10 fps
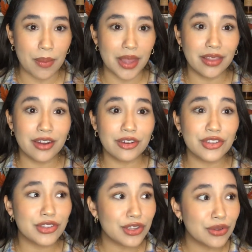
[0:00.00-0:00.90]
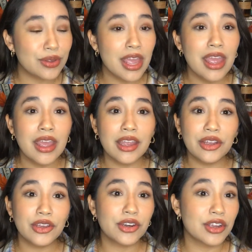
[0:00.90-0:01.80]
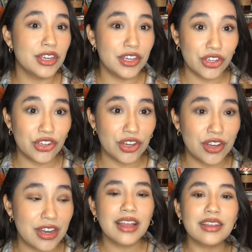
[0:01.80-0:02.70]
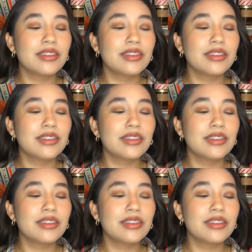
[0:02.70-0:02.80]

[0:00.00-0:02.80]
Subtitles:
and they're still in good condition.